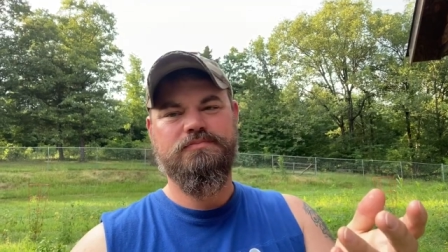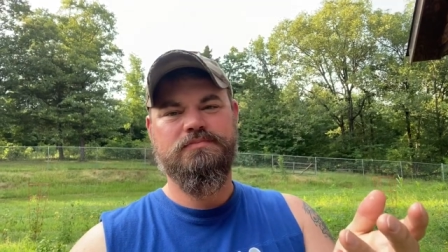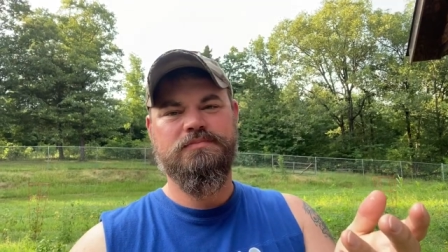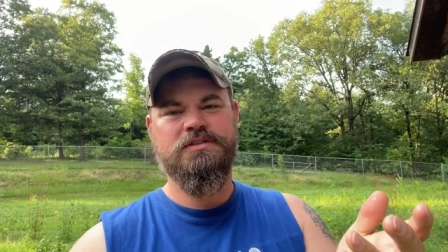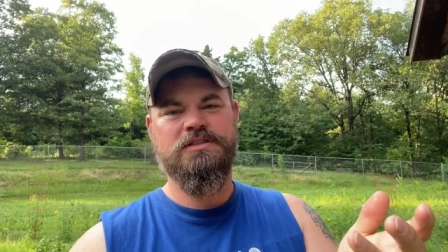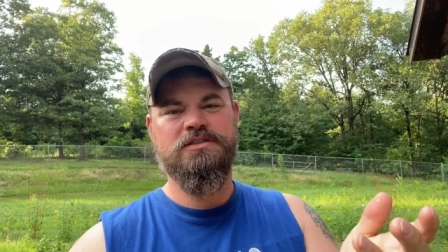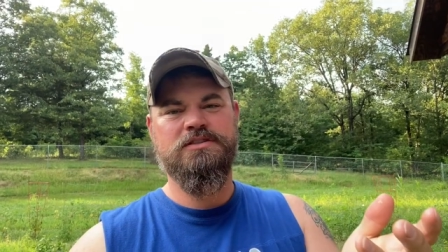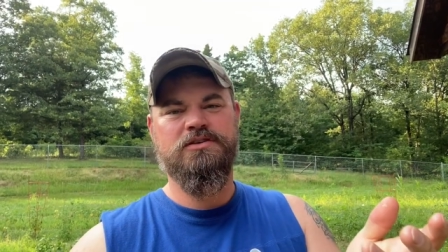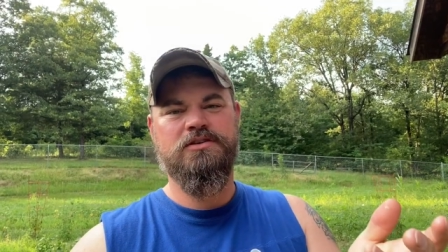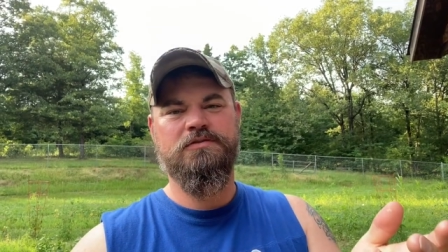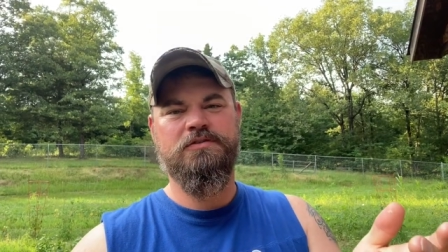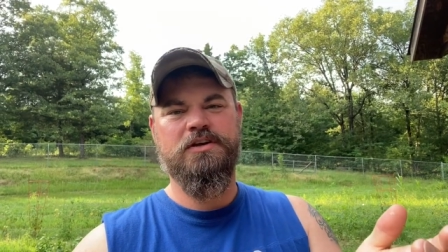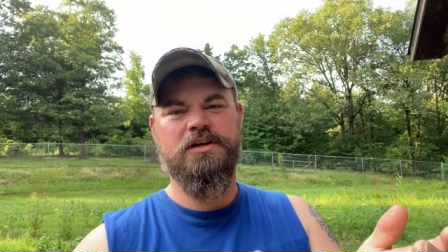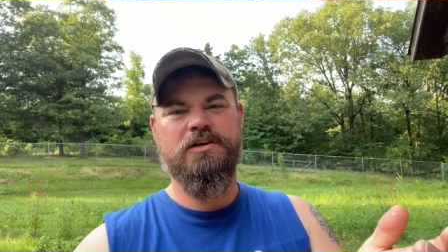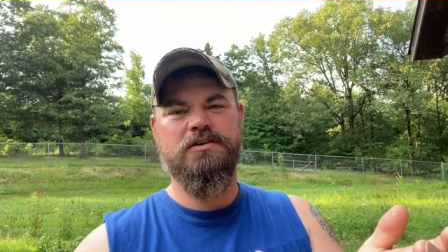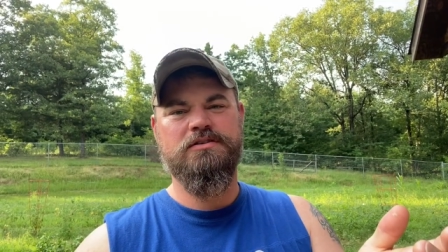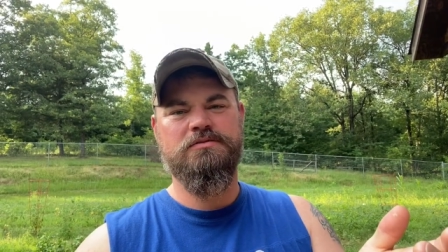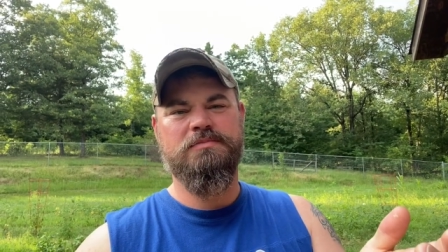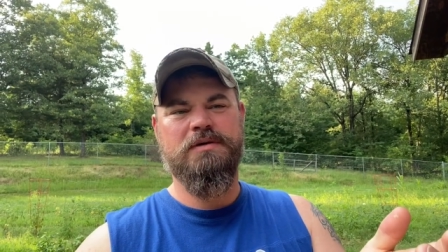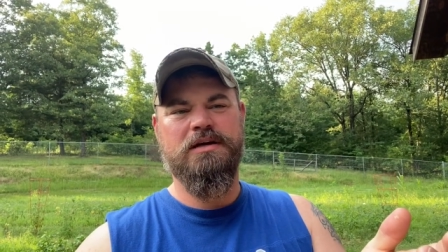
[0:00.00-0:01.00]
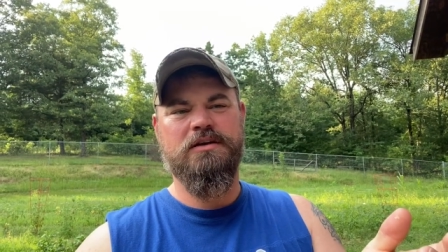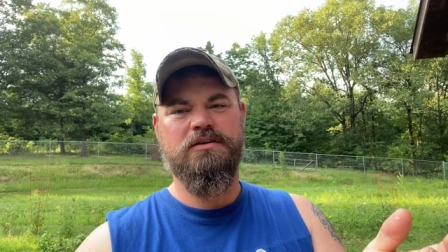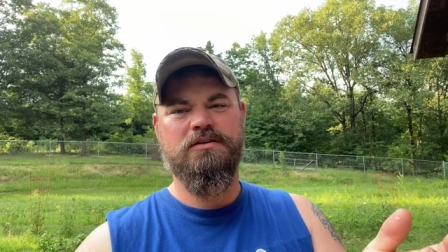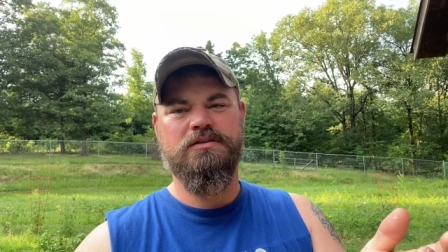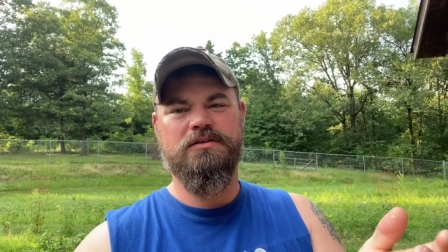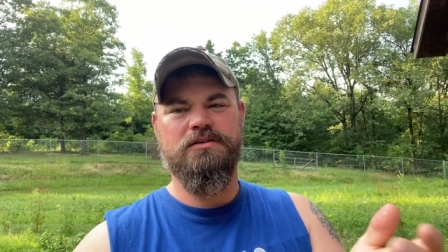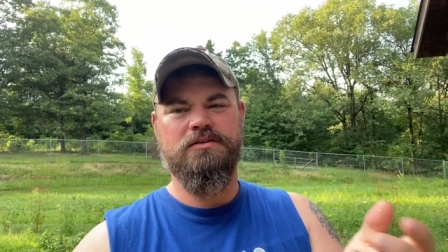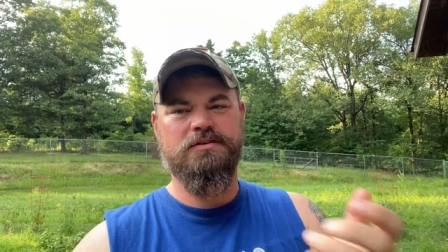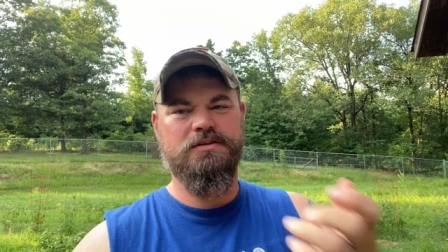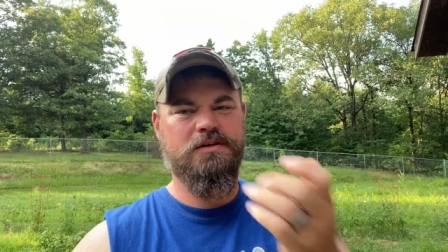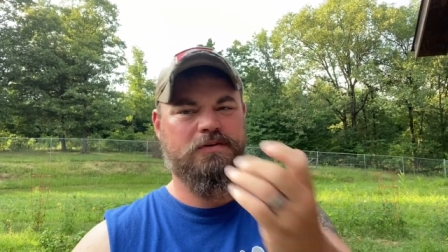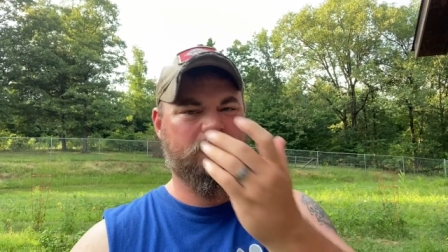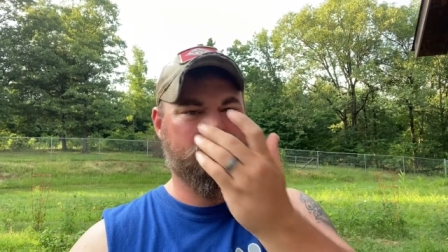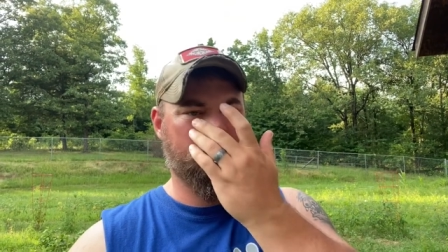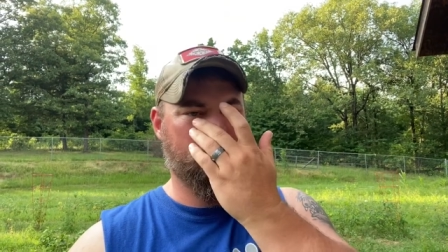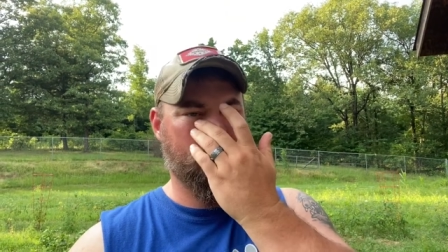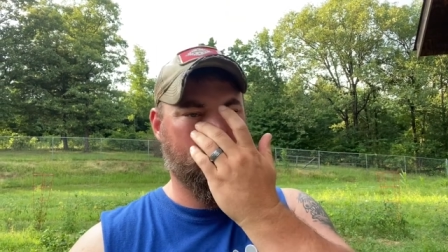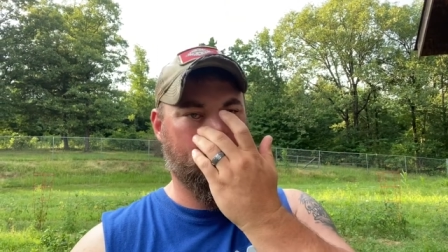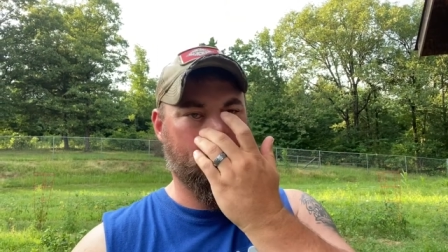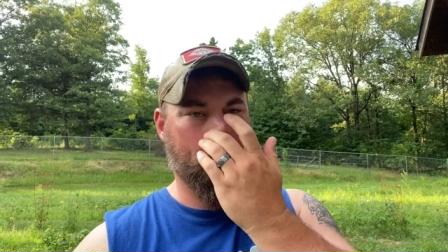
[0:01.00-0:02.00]
so the videos might look a little
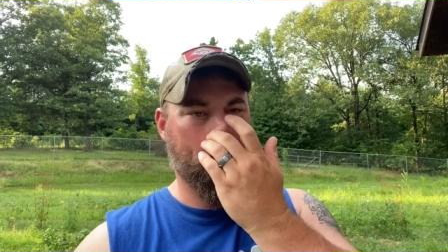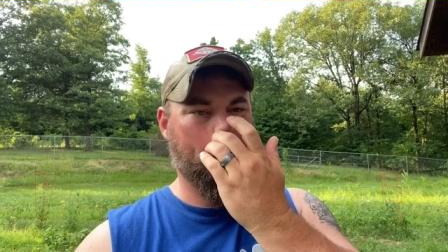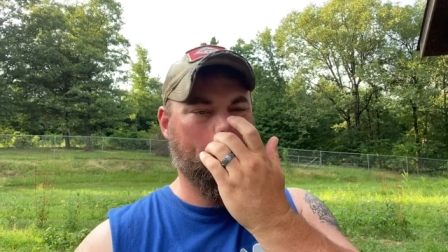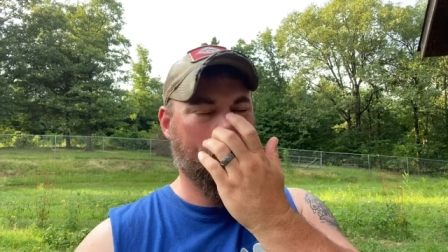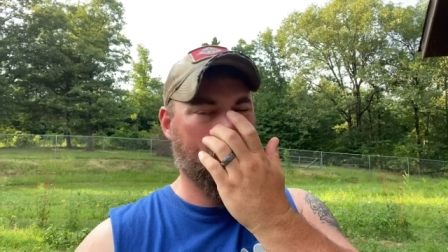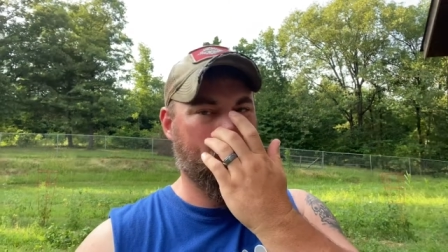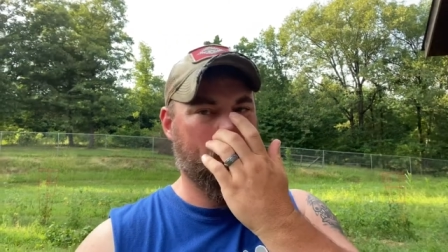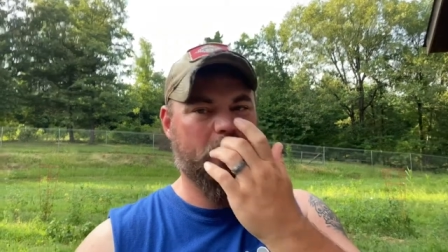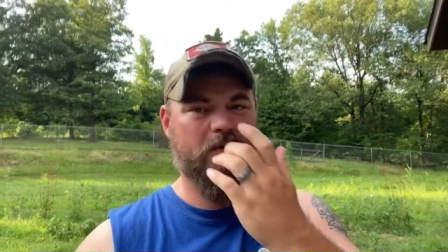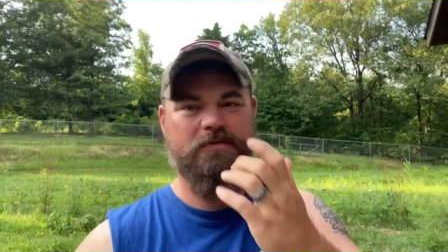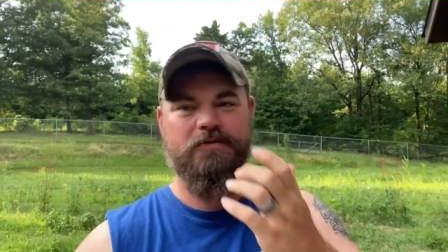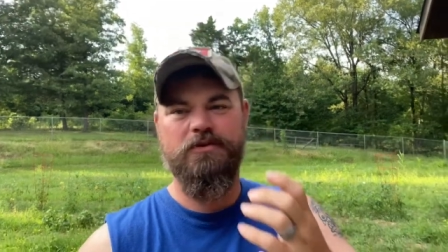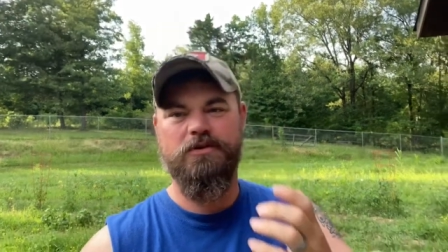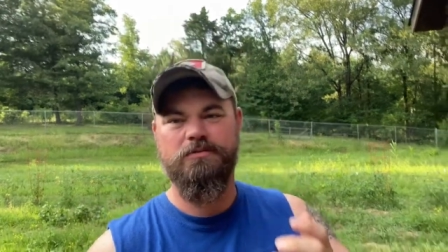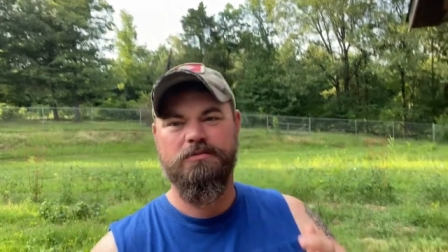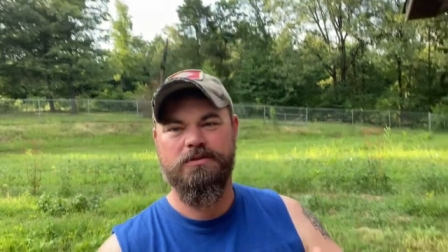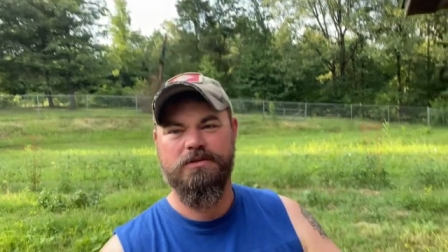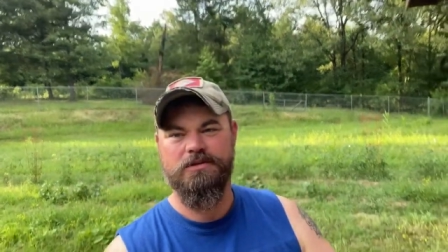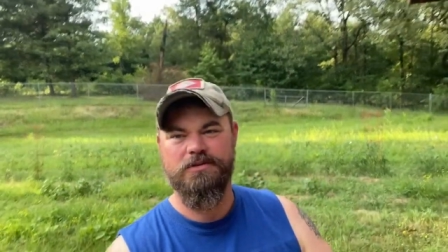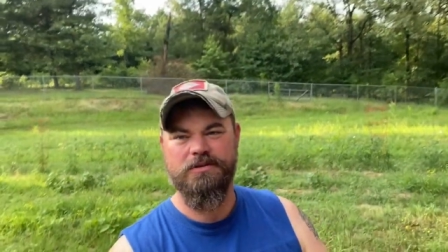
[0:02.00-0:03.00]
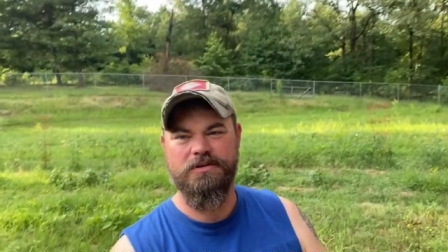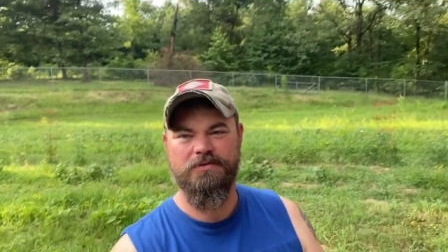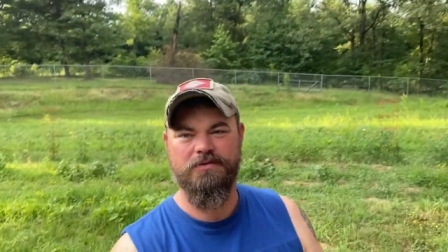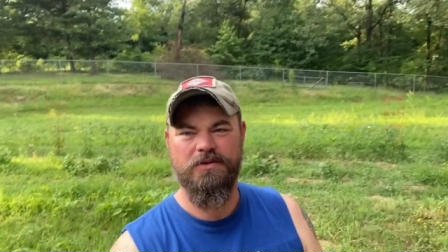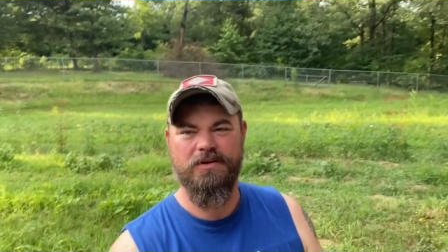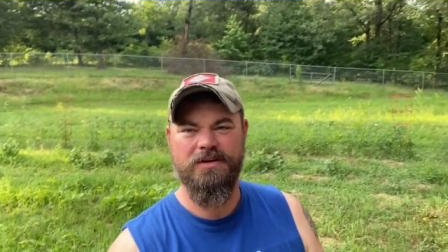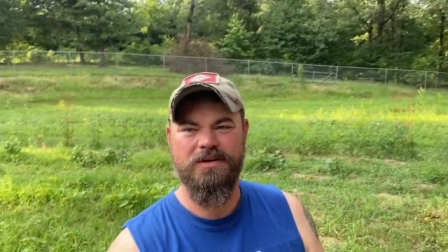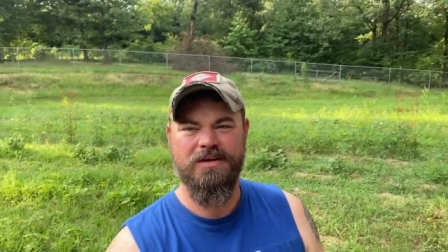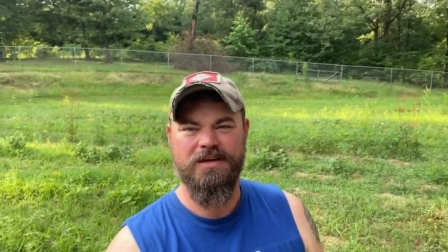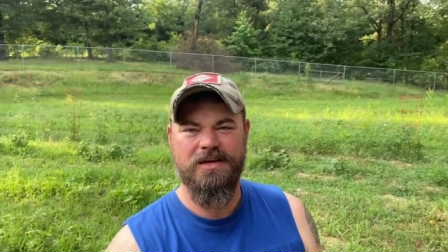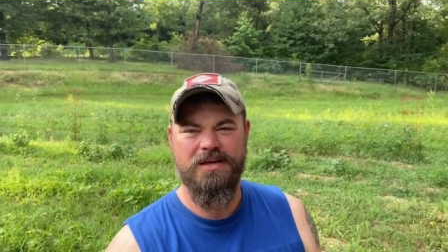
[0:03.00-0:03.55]
different. They might film a little different.